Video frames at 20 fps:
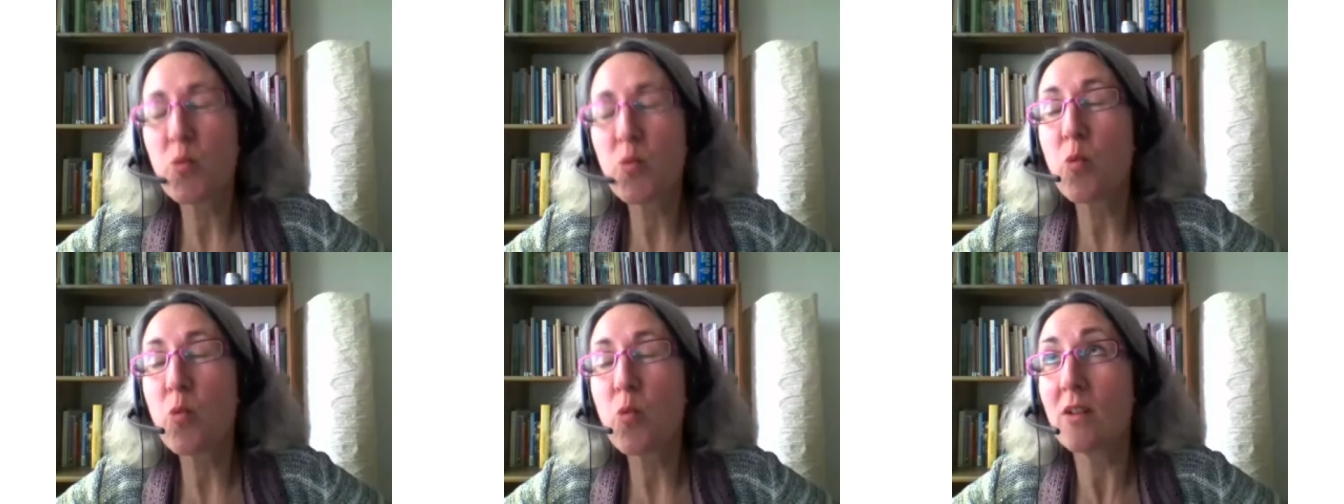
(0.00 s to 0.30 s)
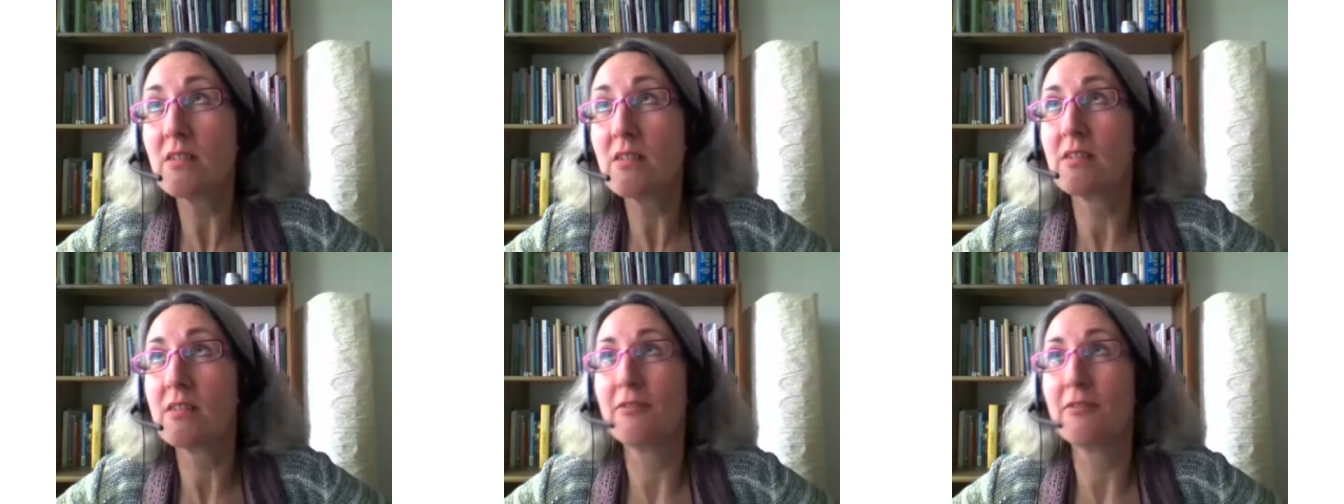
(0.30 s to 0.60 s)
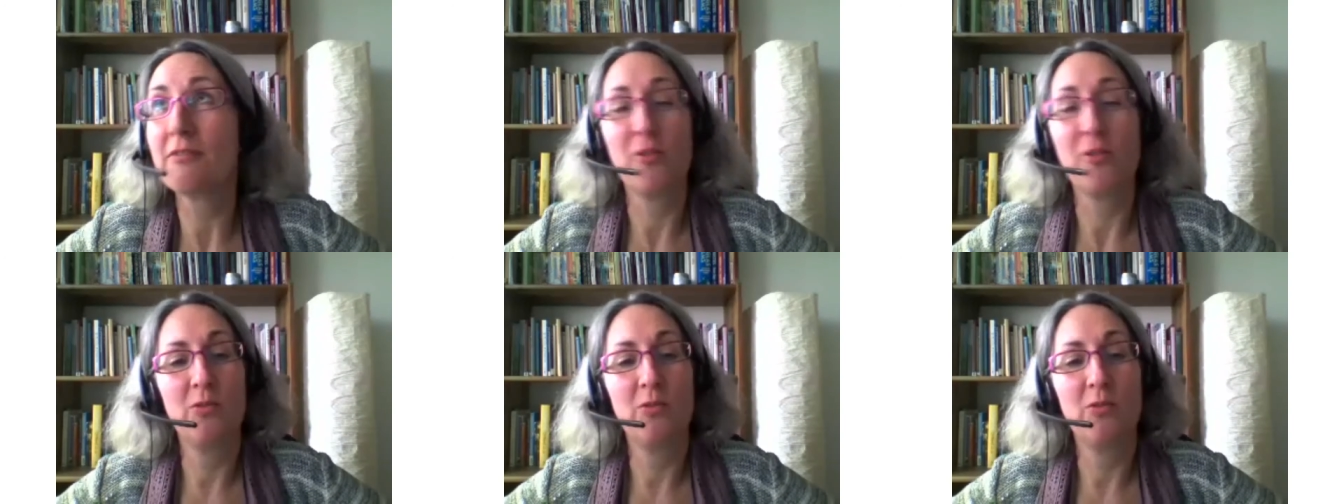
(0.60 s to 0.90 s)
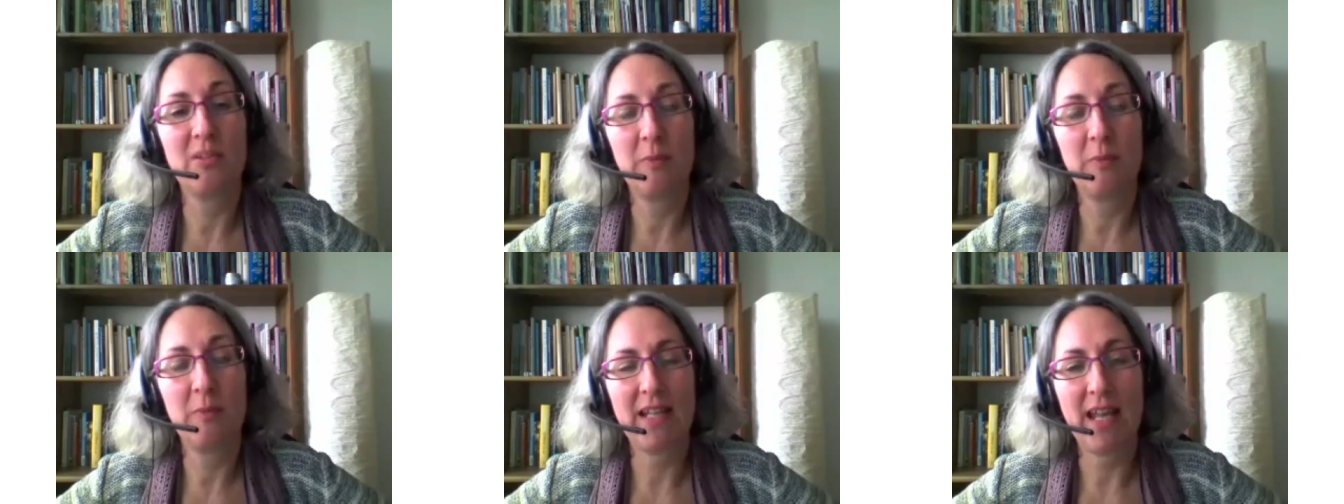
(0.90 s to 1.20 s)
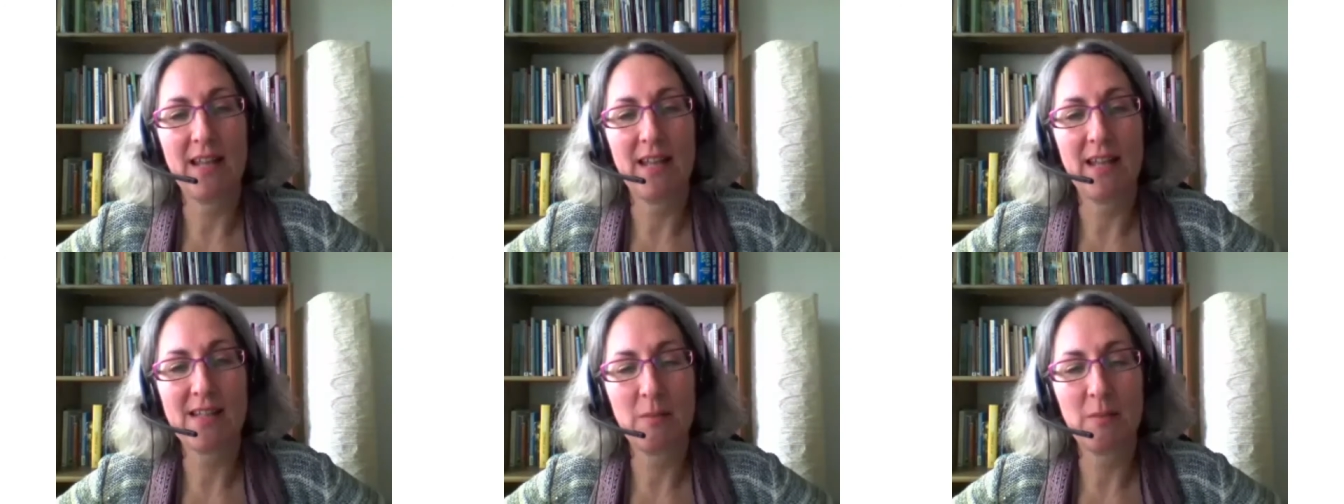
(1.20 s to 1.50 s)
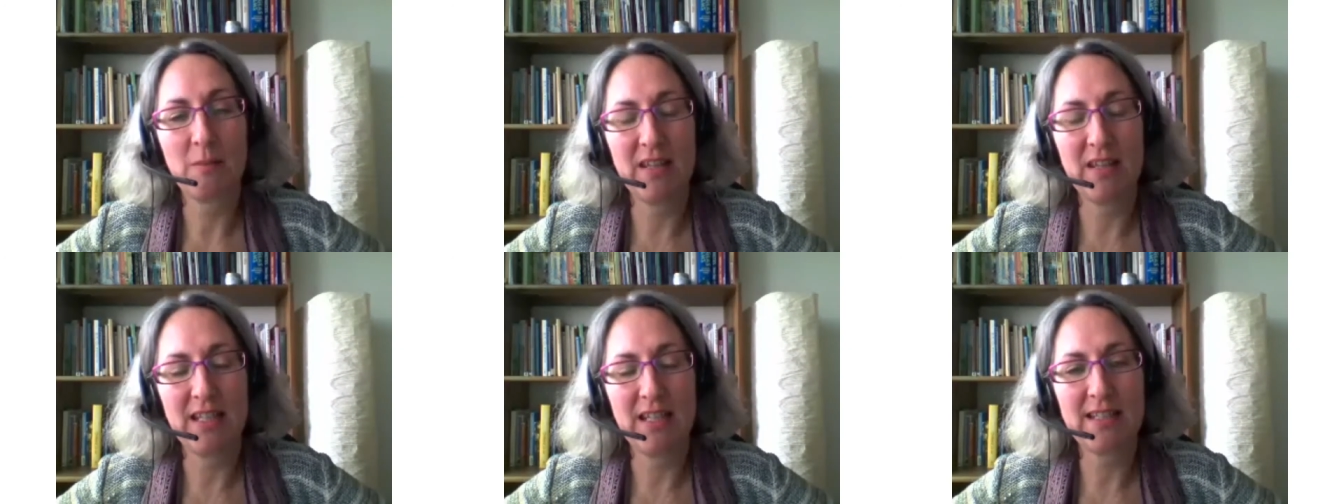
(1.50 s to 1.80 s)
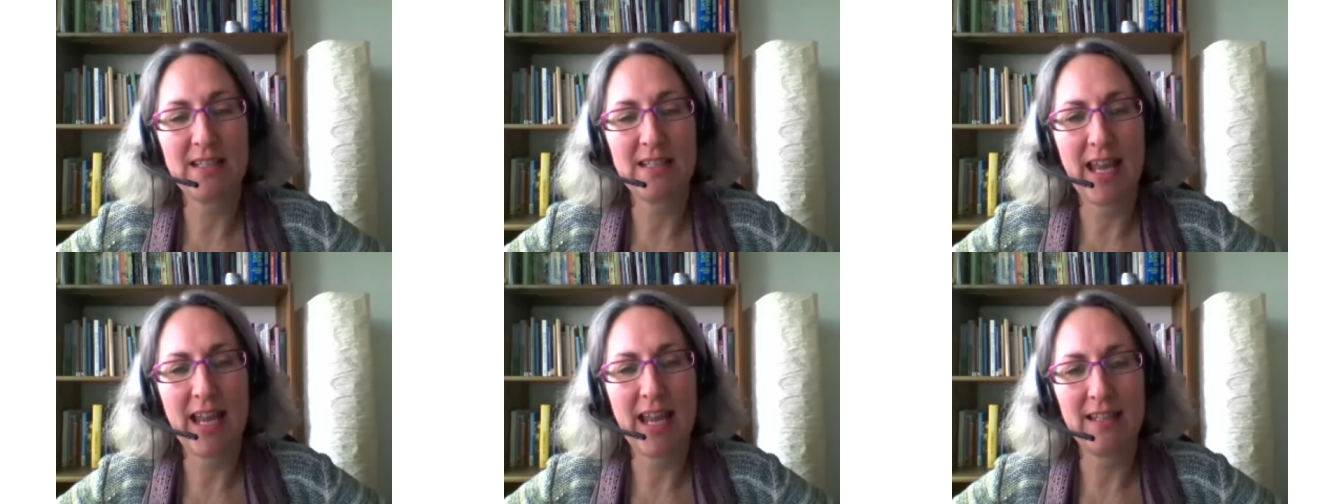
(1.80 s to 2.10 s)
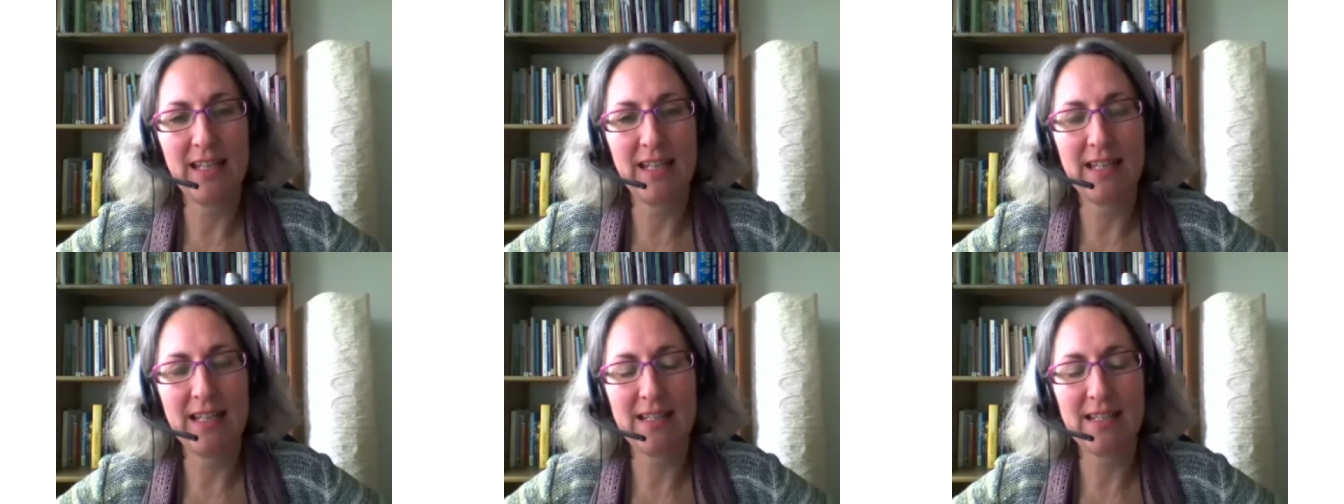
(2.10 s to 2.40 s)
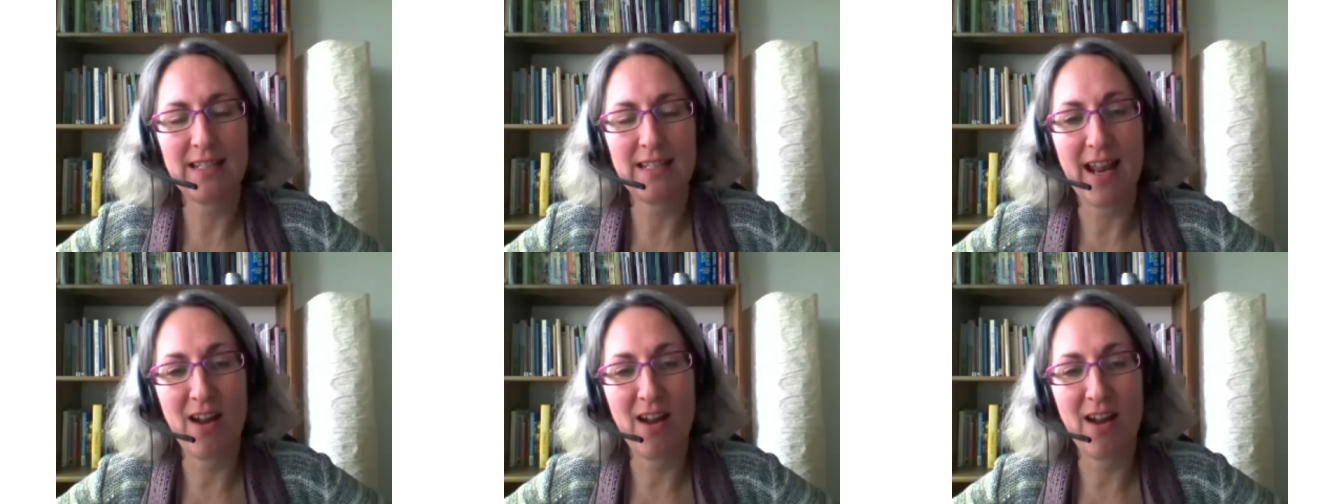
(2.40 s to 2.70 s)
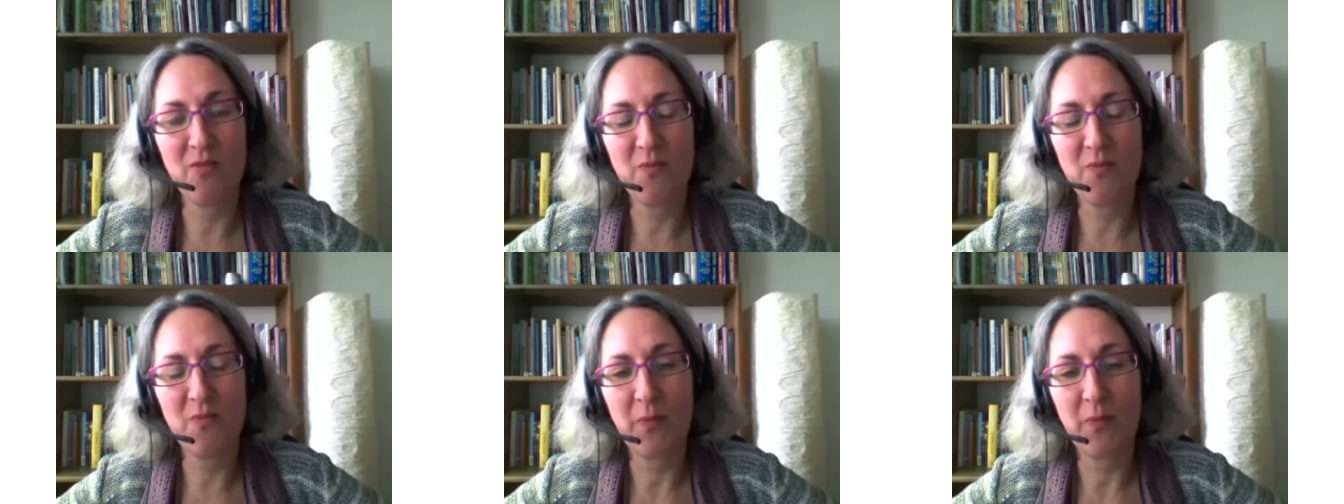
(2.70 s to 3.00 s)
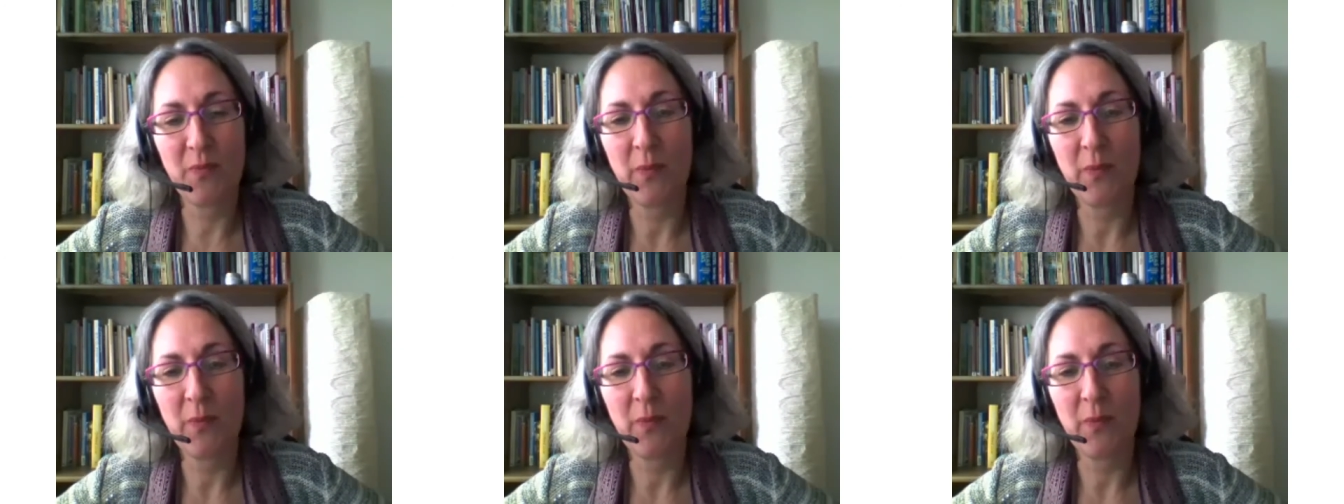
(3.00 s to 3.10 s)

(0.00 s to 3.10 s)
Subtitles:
wonderful to be getting some of these techniques now.